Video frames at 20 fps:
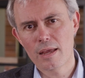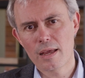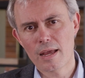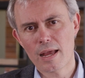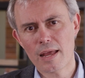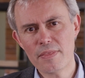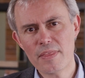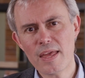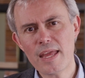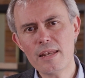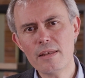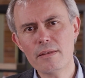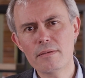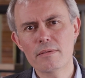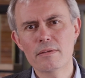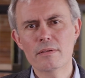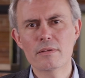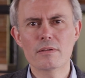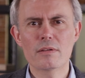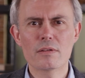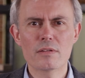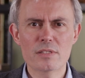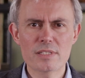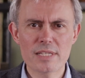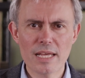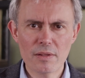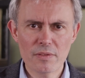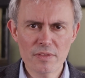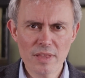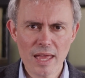And then
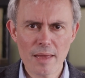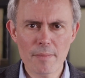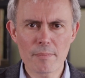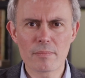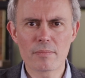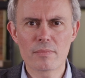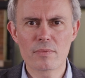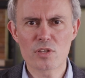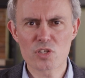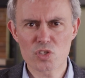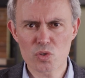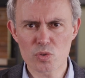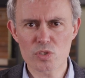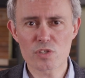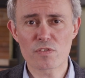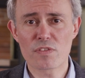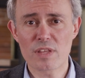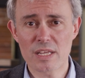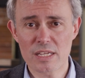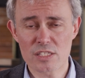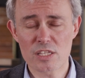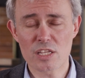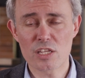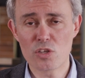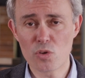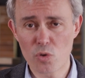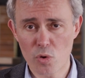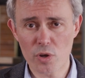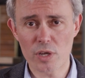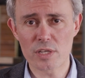tell them the sorts of things that
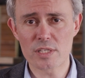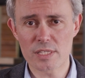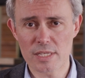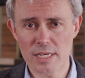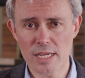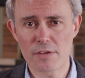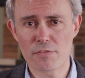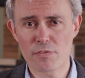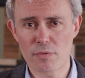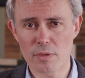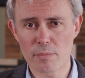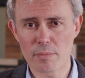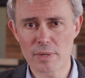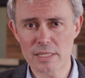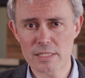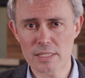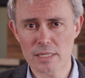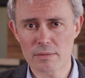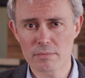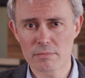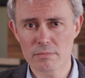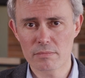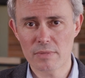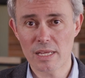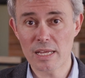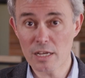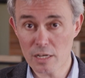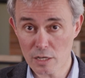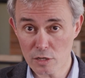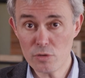you're going to need from the meeting,
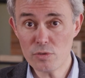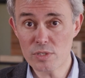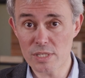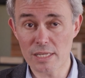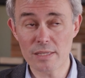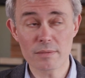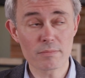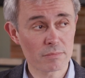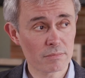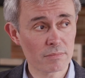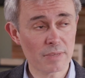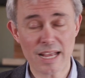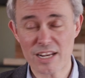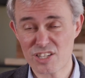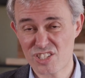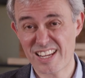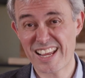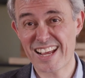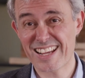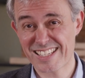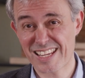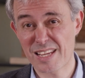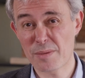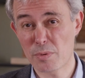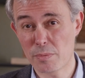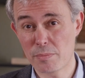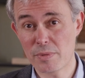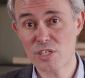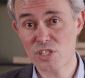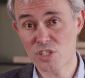including actually asking
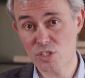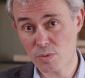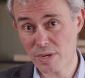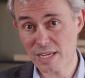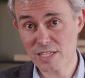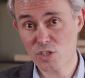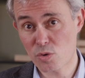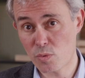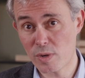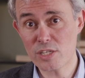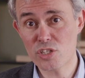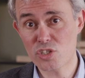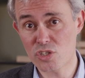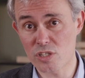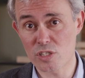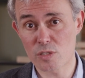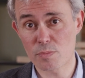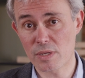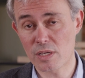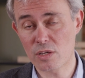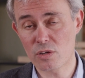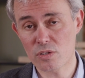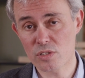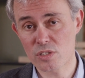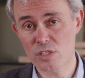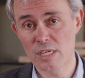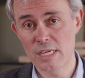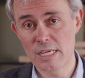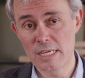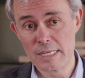permission to ask questions,
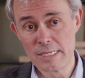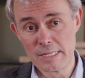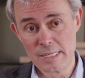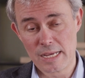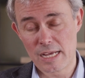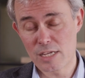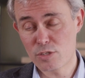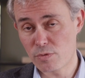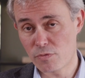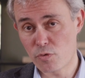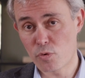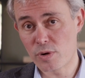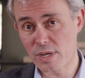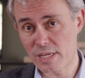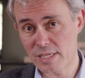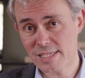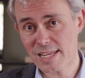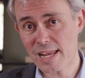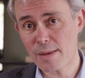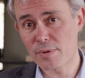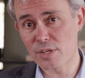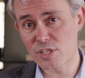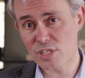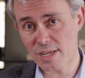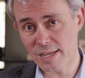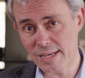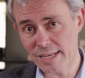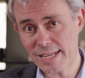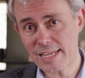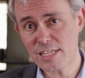because, as we've already
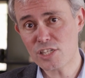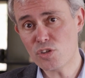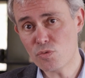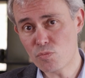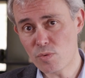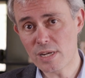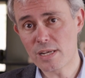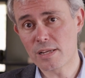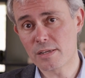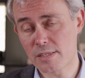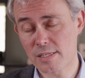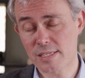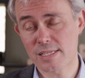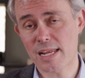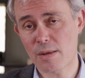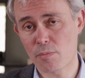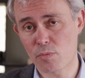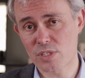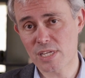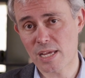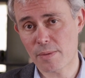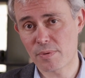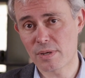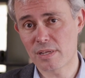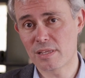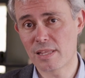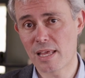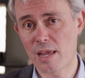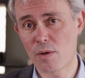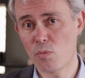established, unless you really understand what's happening
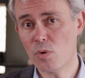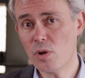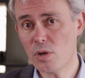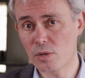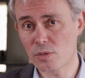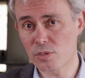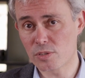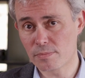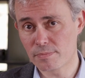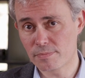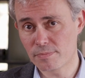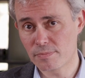in their world,